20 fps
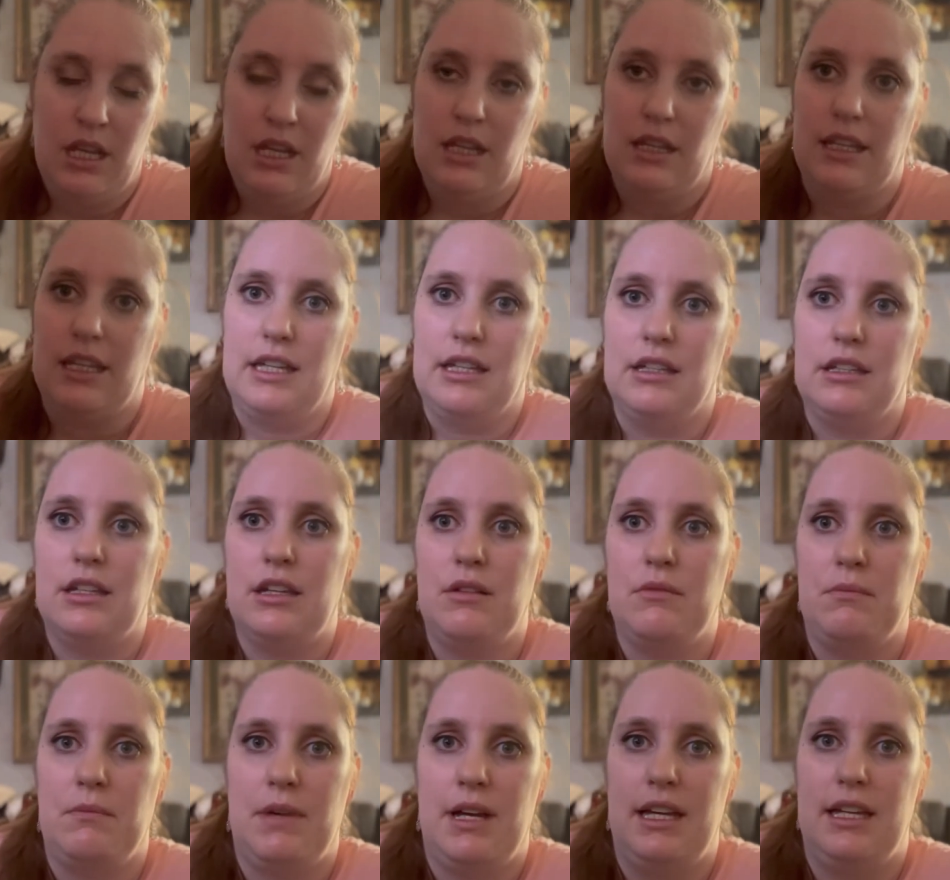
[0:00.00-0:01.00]
like
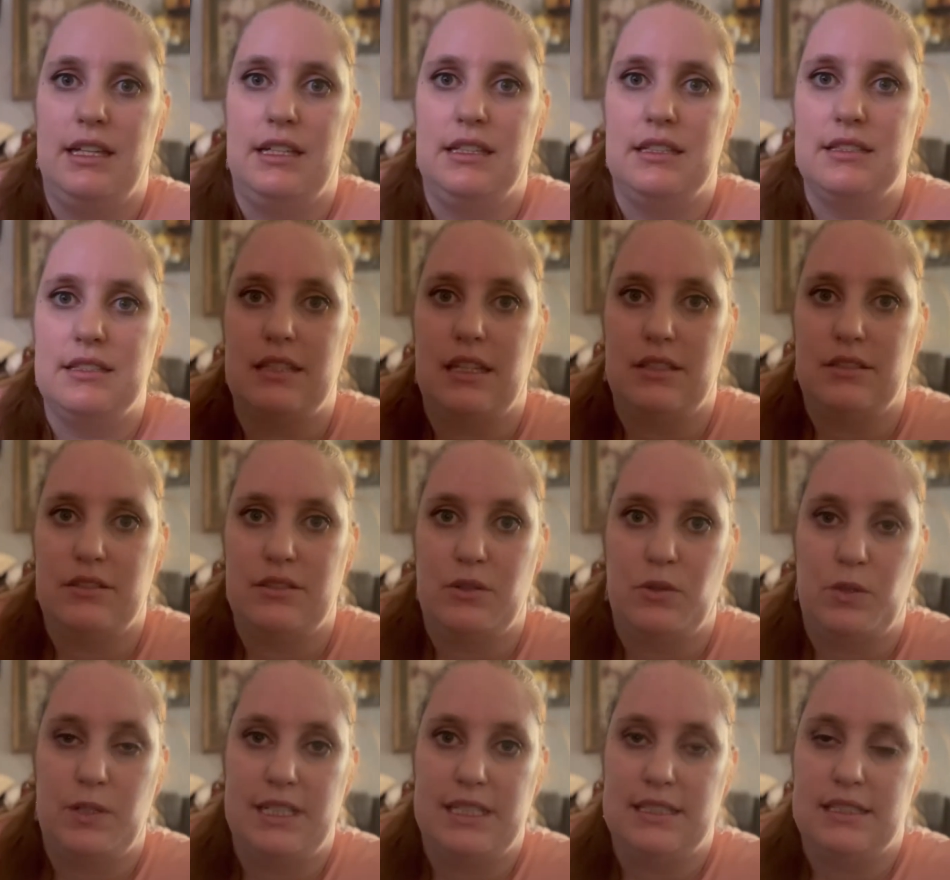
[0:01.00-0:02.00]
my son's
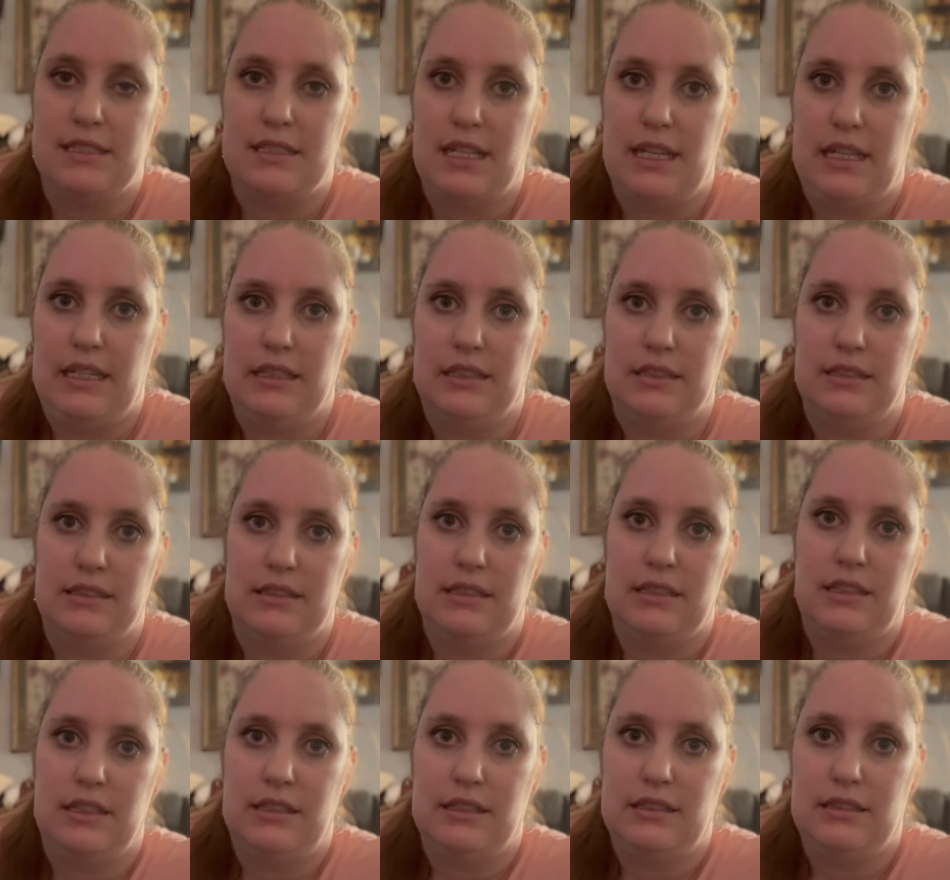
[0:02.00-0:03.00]
toys and
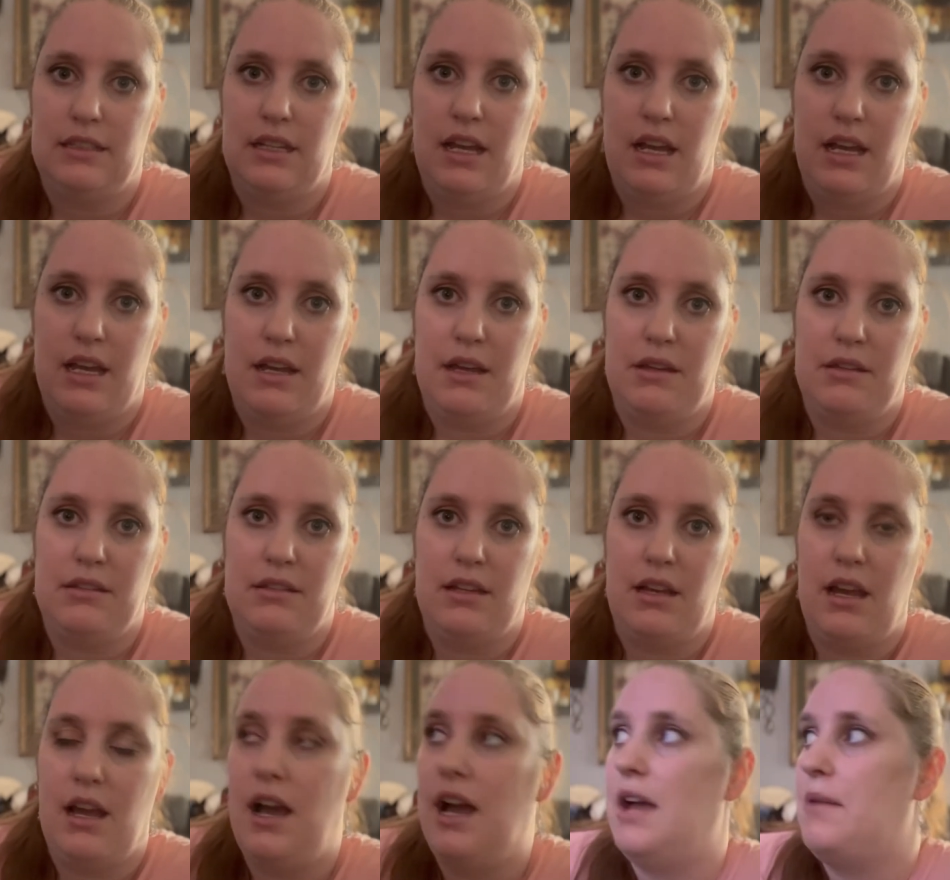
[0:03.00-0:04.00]

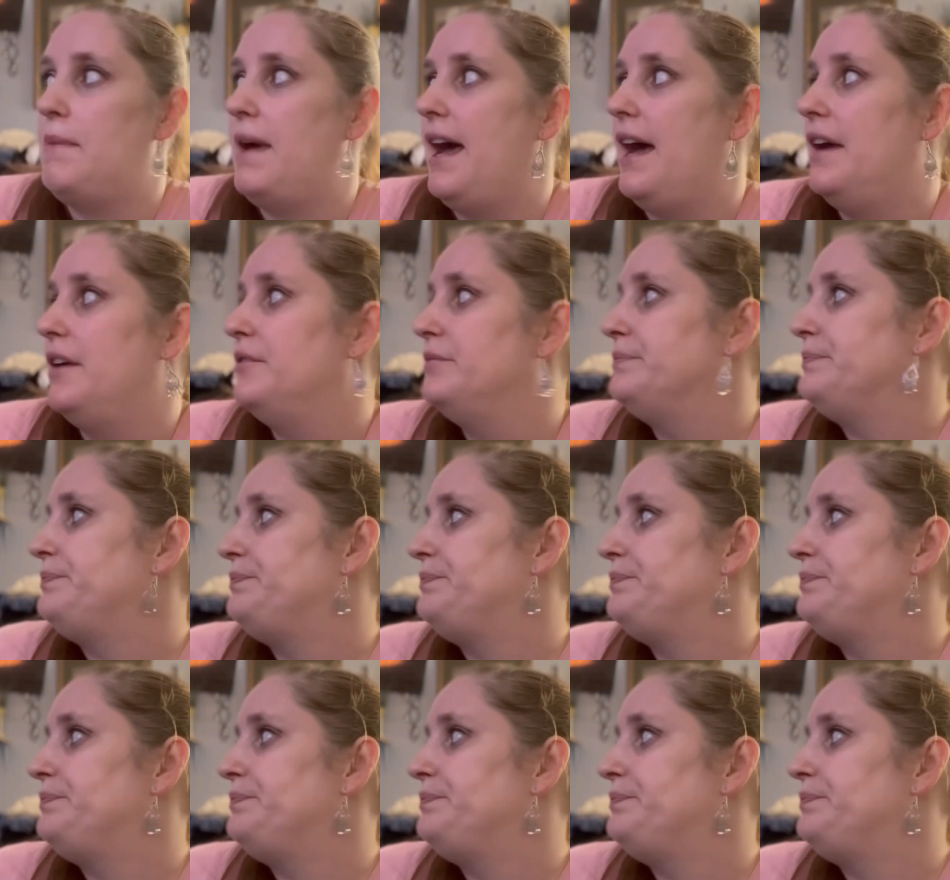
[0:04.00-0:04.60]
iPad.